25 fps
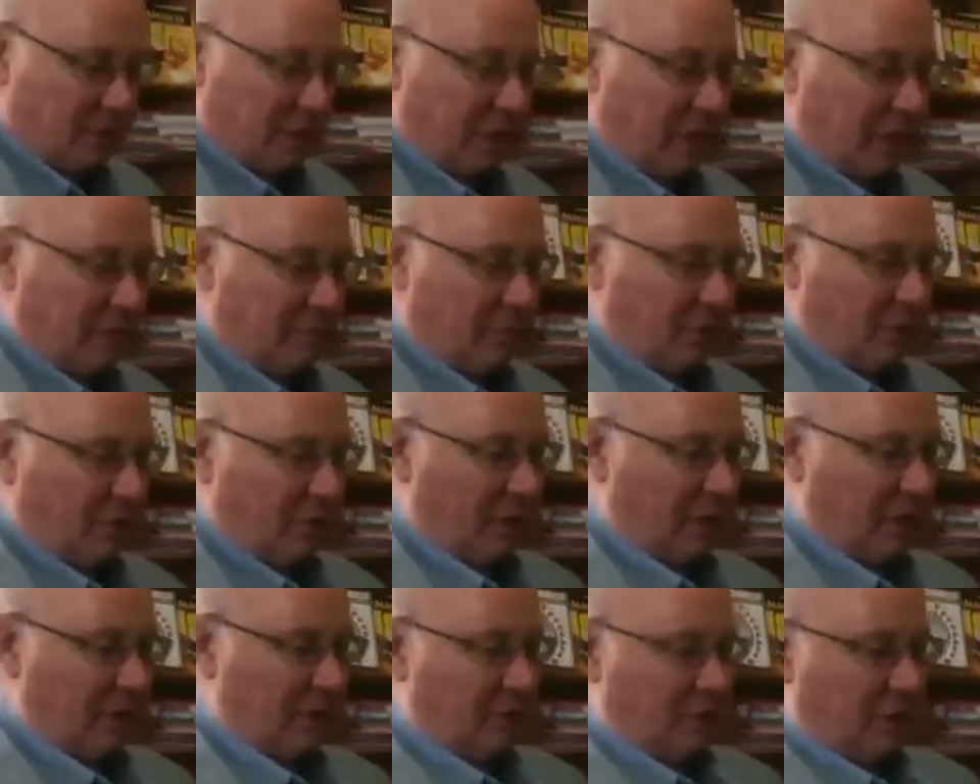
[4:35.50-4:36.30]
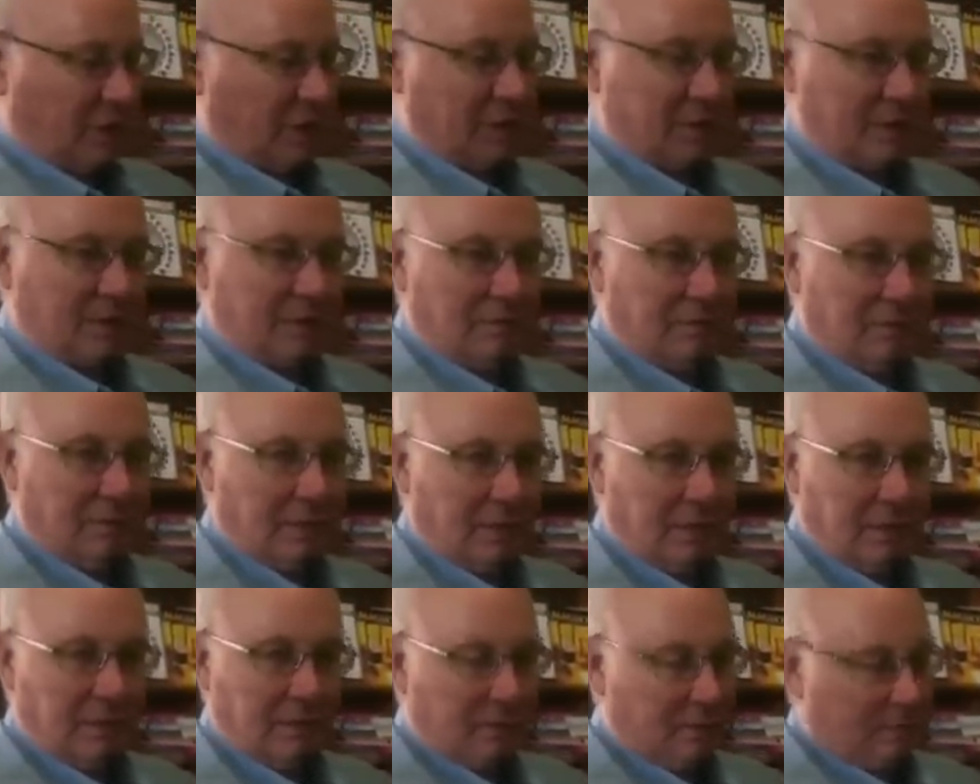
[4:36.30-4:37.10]
chamber, and it just
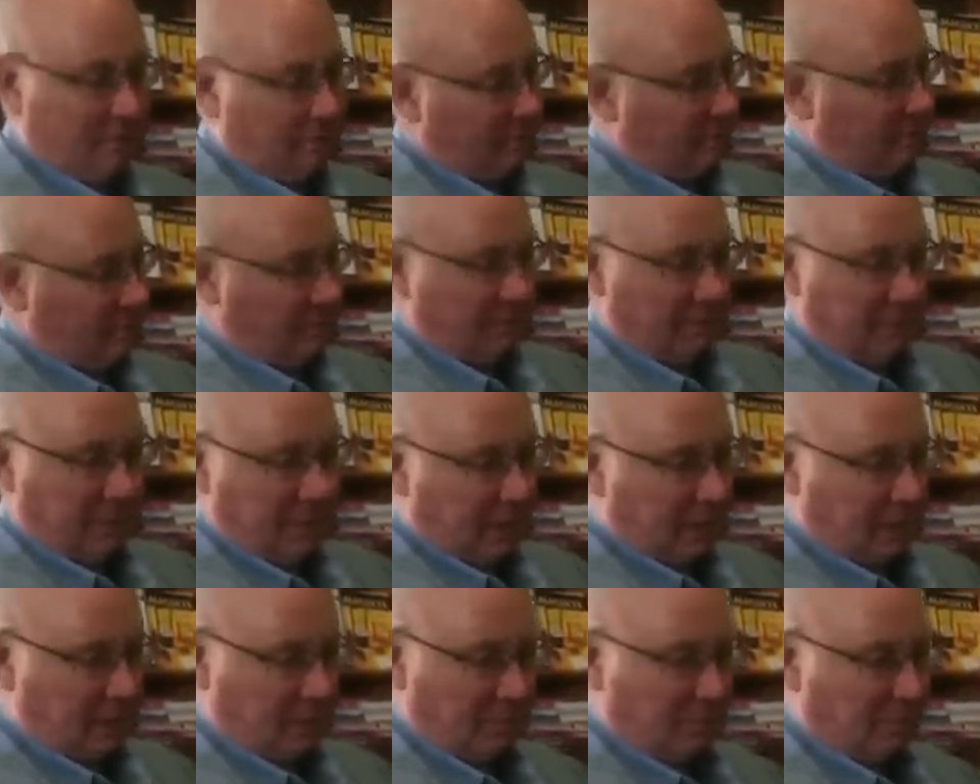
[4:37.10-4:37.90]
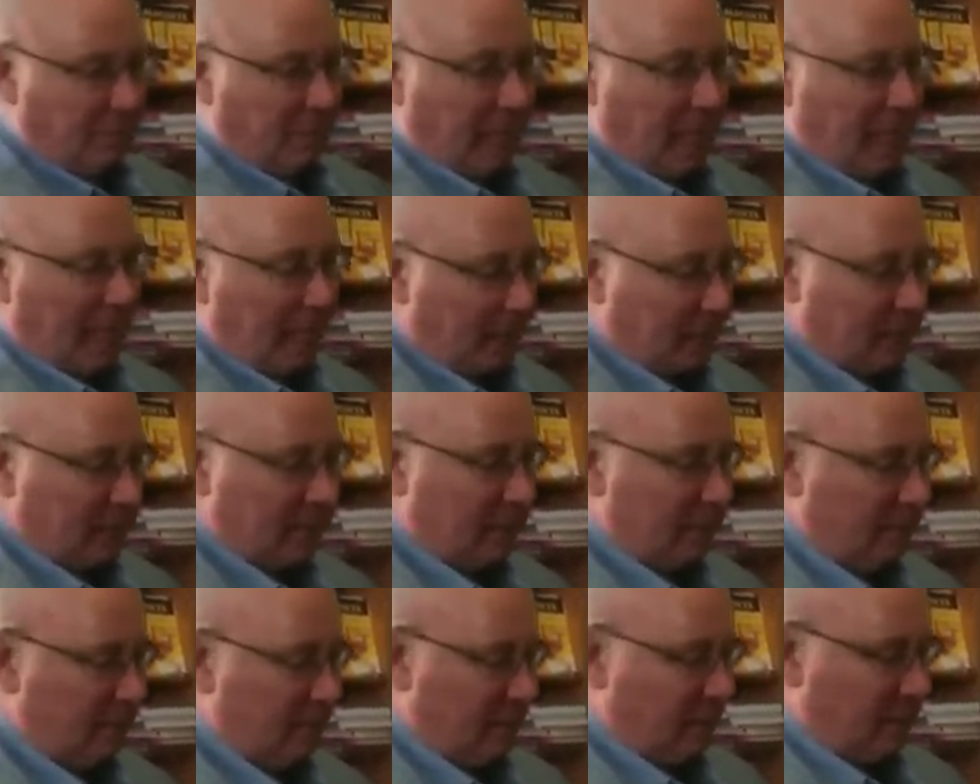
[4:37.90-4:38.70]
is a
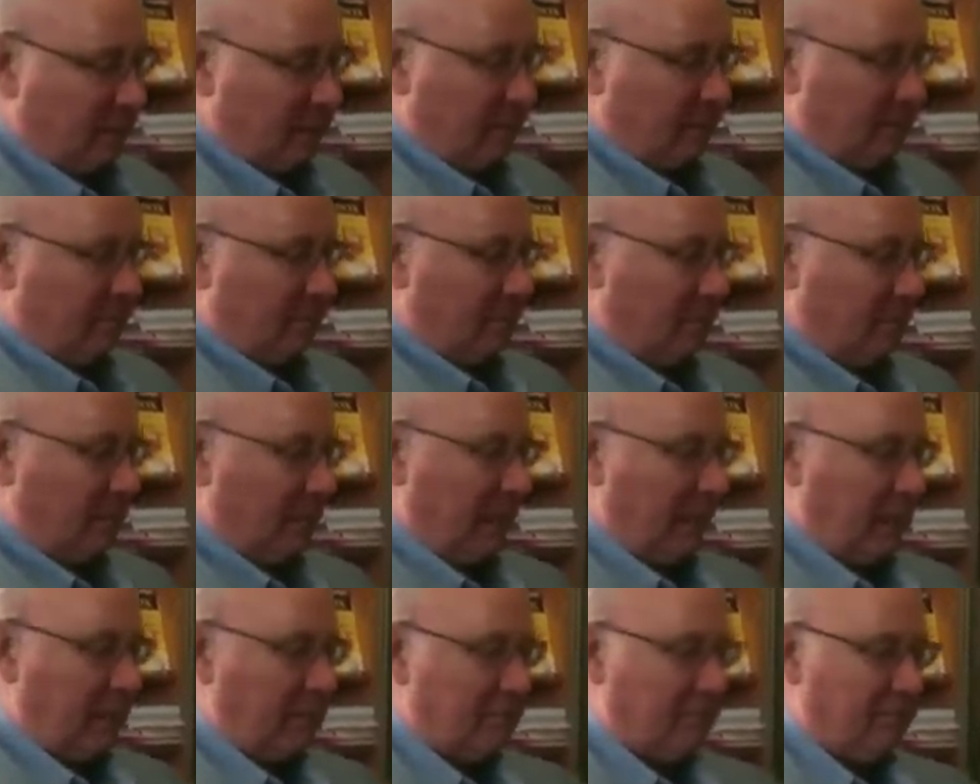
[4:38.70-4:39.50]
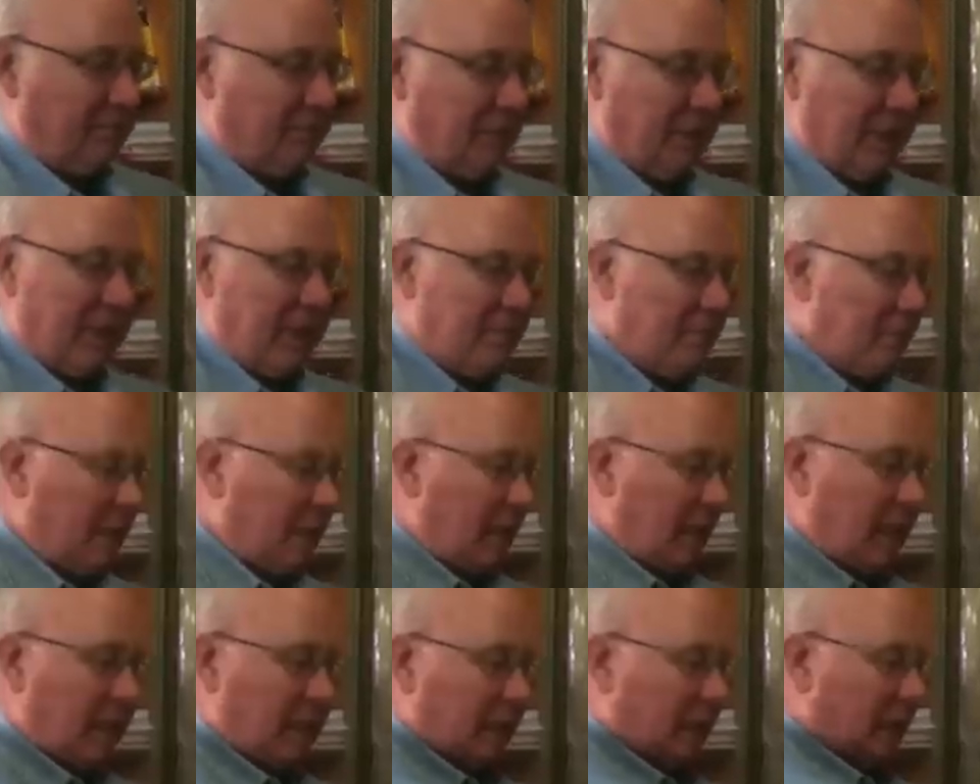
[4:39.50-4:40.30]
box that flame and
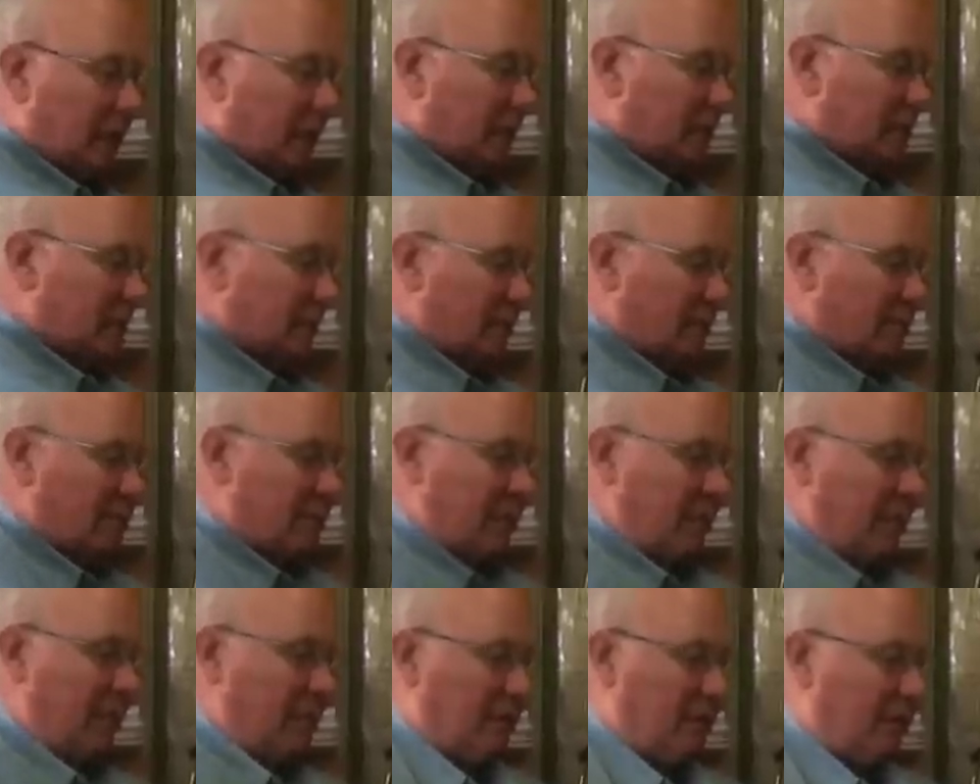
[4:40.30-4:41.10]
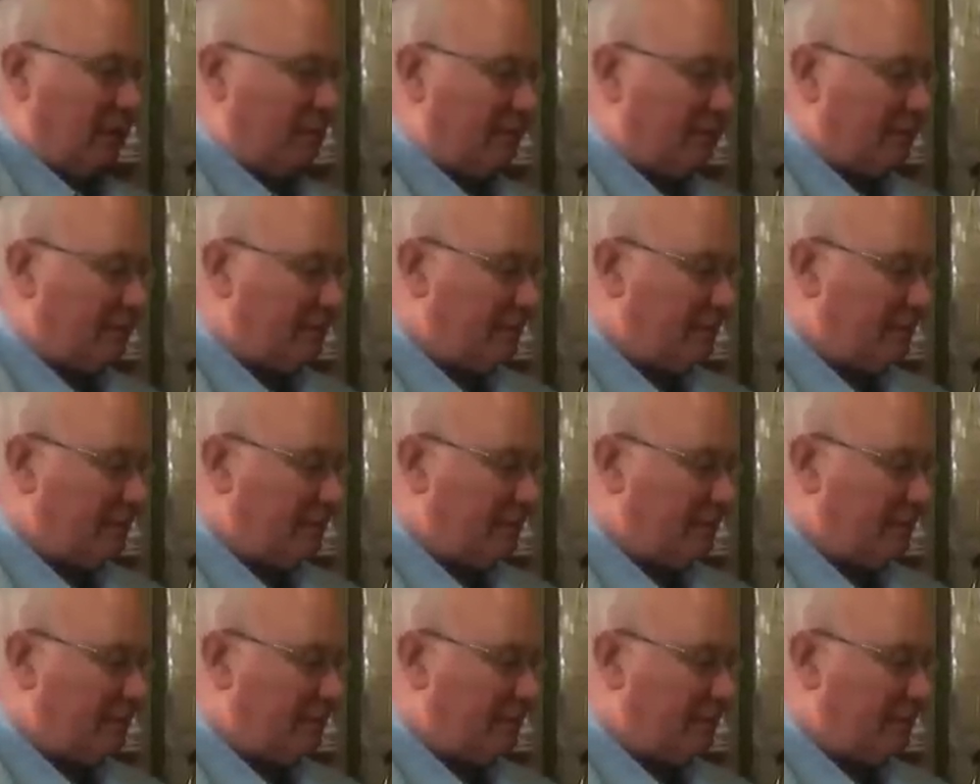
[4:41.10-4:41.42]
hot gas comes out of.